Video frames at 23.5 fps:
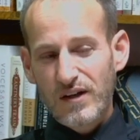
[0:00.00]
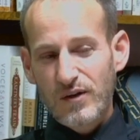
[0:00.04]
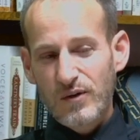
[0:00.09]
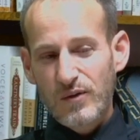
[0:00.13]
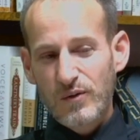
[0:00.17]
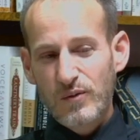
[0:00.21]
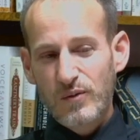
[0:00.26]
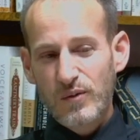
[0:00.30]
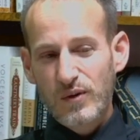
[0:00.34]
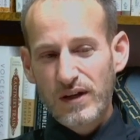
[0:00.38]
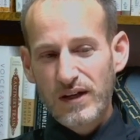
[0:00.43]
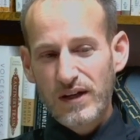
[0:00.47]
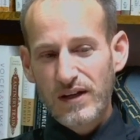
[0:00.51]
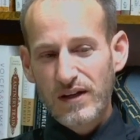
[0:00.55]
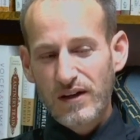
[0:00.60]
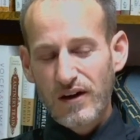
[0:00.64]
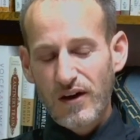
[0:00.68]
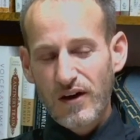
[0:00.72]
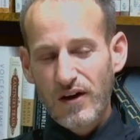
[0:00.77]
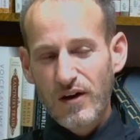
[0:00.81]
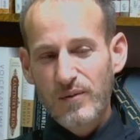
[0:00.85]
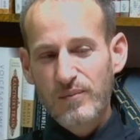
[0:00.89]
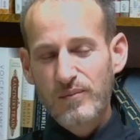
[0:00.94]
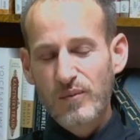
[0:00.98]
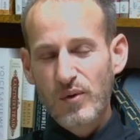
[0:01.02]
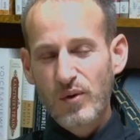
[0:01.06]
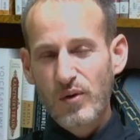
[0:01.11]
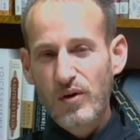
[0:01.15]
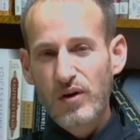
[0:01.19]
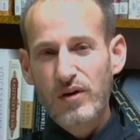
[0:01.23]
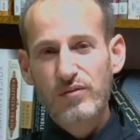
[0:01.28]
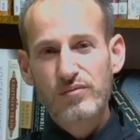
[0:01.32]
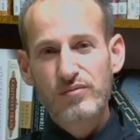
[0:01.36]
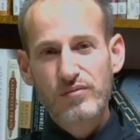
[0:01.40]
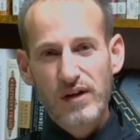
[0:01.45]
we are
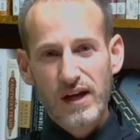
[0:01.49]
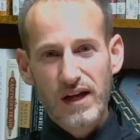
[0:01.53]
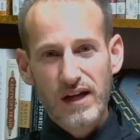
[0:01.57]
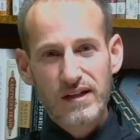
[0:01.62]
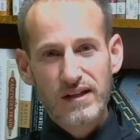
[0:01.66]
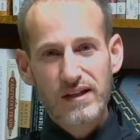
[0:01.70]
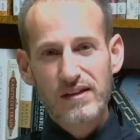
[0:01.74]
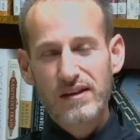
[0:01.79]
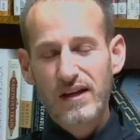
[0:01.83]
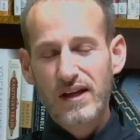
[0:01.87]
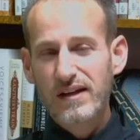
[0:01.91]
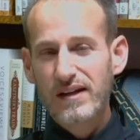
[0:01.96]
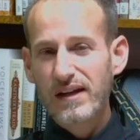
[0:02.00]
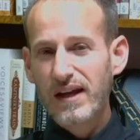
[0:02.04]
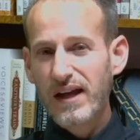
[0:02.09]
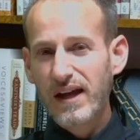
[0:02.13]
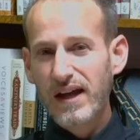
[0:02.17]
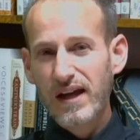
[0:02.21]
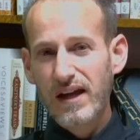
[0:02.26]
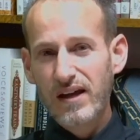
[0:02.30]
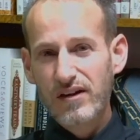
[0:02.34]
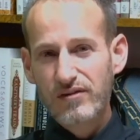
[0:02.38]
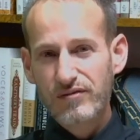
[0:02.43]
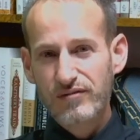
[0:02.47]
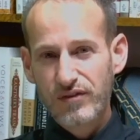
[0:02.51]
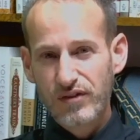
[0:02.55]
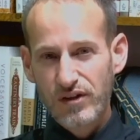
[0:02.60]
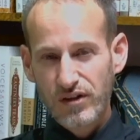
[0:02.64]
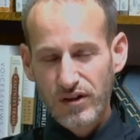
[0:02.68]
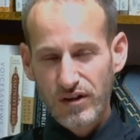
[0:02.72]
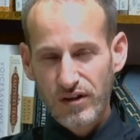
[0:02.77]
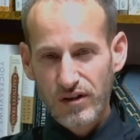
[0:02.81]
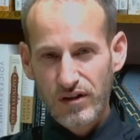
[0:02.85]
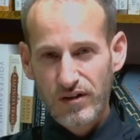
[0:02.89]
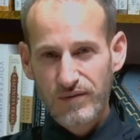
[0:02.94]
more ready than
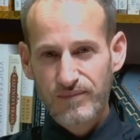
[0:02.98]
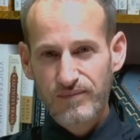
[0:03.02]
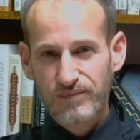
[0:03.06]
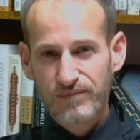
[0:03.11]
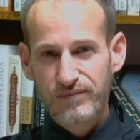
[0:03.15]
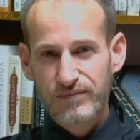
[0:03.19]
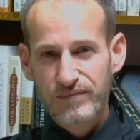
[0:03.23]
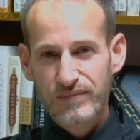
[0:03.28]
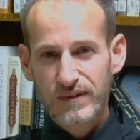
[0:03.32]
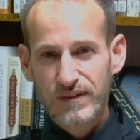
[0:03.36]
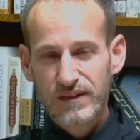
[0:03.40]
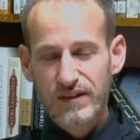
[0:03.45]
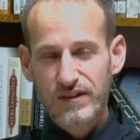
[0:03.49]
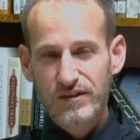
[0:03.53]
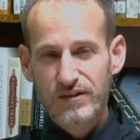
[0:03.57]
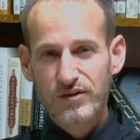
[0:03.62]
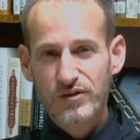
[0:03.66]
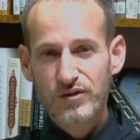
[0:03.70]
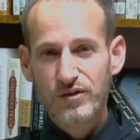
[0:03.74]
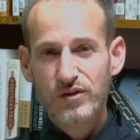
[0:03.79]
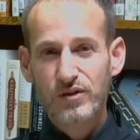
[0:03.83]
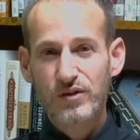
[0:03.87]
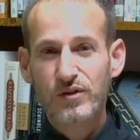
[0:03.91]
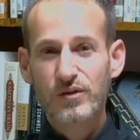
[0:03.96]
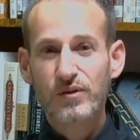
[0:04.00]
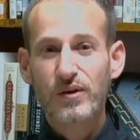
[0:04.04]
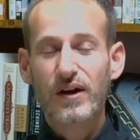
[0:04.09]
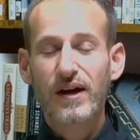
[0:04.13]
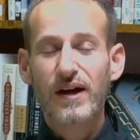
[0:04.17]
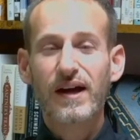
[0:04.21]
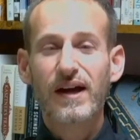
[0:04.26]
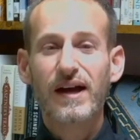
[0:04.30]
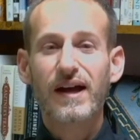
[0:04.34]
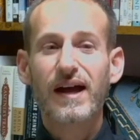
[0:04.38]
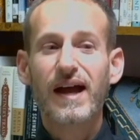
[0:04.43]
ever to
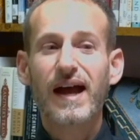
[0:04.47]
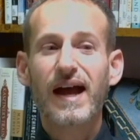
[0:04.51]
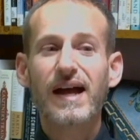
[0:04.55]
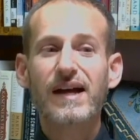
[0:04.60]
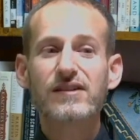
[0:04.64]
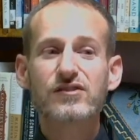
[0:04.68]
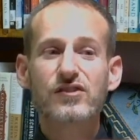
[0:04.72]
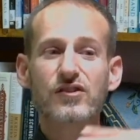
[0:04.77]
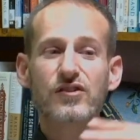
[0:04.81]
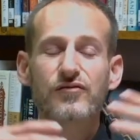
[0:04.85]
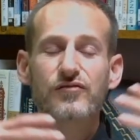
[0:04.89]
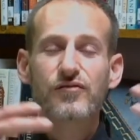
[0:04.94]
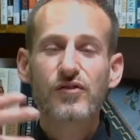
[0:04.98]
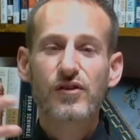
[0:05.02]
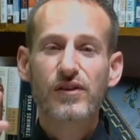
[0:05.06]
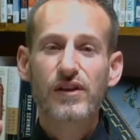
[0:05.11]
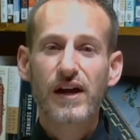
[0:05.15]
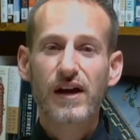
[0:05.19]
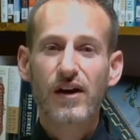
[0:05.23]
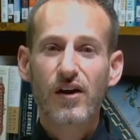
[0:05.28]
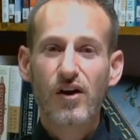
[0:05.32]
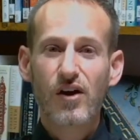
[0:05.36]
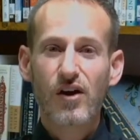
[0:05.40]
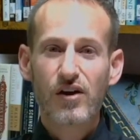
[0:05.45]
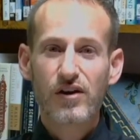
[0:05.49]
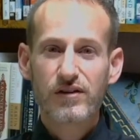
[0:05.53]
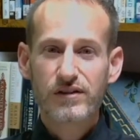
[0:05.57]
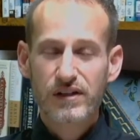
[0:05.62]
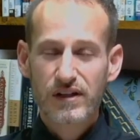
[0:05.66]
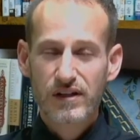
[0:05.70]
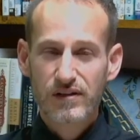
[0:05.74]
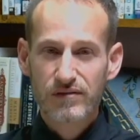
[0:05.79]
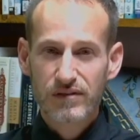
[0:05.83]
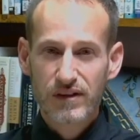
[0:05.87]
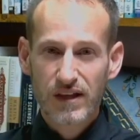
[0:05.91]
ask for that heart
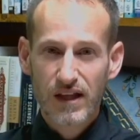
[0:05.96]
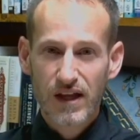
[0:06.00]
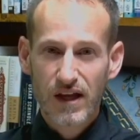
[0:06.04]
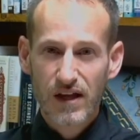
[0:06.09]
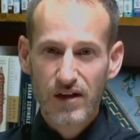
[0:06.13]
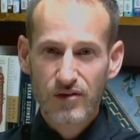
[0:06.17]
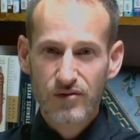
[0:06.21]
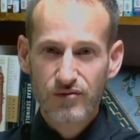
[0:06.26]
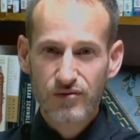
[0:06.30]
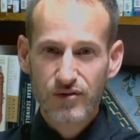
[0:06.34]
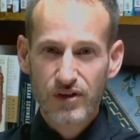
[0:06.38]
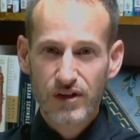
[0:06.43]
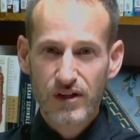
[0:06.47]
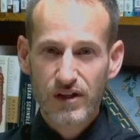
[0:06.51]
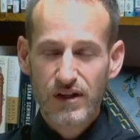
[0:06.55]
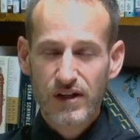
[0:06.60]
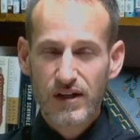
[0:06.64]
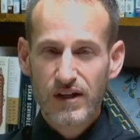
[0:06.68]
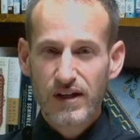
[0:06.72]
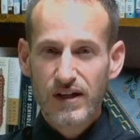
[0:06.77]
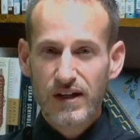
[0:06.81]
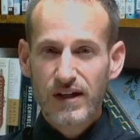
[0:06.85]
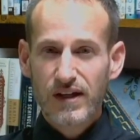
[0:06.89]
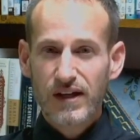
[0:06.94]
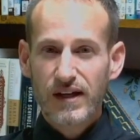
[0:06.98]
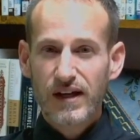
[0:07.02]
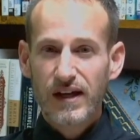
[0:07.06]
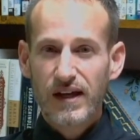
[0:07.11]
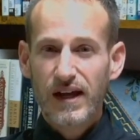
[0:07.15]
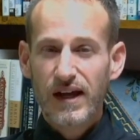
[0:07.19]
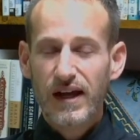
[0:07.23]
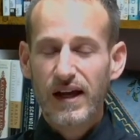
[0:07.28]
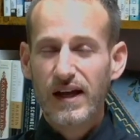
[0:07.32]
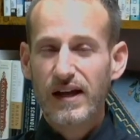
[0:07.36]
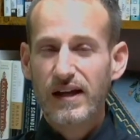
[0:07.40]
of love
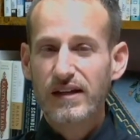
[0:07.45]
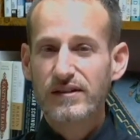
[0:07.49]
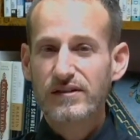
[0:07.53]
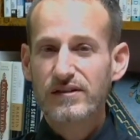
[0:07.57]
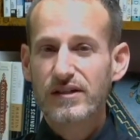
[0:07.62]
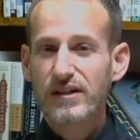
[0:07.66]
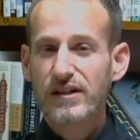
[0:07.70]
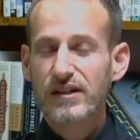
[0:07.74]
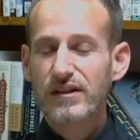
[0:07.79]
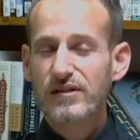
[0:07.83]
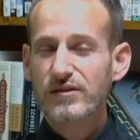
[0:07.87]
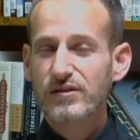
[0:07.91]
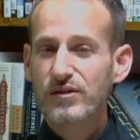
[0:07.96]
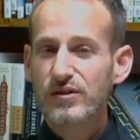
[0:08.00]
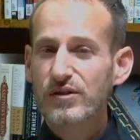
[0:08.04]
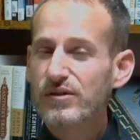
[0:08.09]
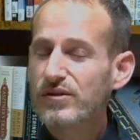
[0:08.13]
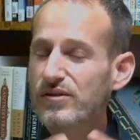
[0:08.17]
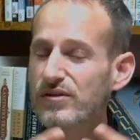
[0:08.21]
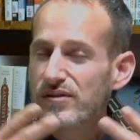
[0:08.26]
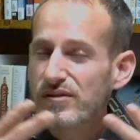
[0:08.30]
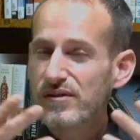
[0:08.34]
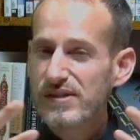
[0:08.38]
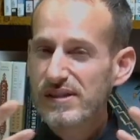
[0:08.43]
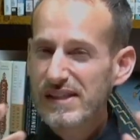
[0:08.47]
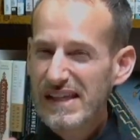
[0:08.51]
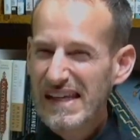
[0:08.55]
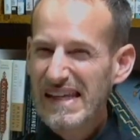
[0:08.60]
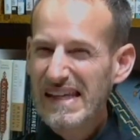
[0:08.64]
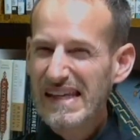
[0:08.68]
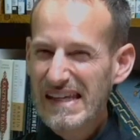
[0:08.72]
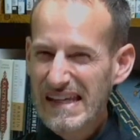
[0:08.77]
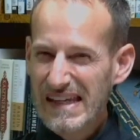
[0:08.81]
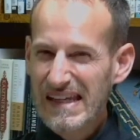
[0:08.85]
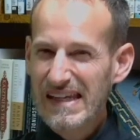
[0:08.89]
and to
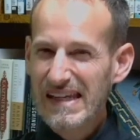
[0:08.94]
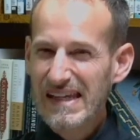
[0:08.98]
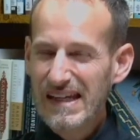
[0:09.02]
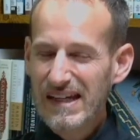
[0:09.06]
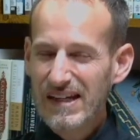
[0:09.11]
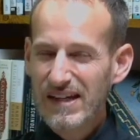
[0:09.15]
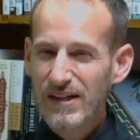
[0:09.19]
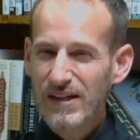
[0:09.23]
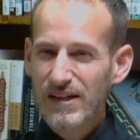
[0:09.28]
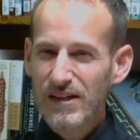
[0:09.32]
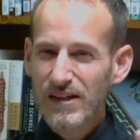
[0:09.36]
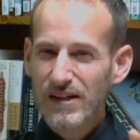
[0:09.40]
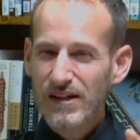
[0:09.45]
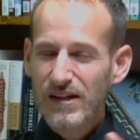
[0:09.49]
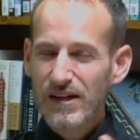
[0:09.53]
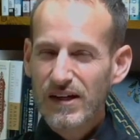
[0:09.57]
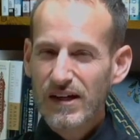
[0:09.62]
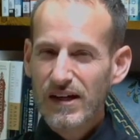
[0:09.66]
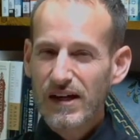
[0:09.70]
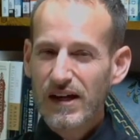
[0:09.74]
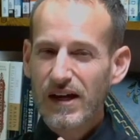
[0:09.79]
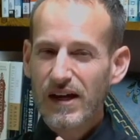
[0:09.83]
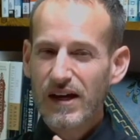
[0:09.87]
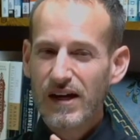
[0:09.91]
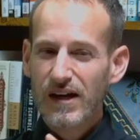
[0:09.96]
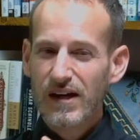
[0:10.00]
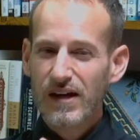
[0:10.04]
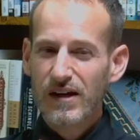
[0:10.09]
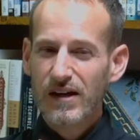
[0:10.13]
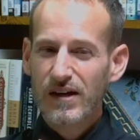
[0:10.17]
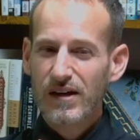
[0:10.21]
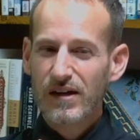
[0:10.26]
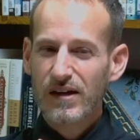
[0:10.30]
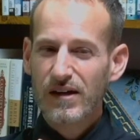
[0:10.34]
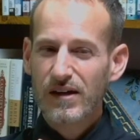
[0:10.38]
see,
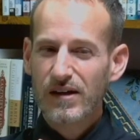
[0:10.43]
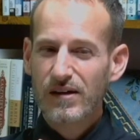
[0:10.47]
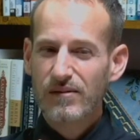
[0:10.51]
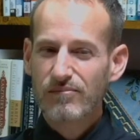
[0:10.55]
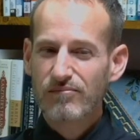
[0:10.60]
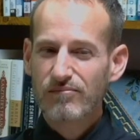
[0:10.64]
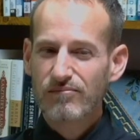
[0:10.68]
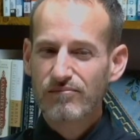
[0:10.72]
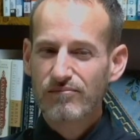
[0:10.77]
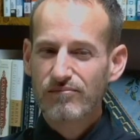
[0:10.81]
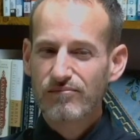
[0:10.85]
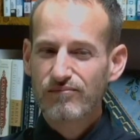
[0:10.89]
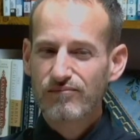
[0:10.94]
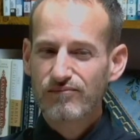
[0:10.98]
to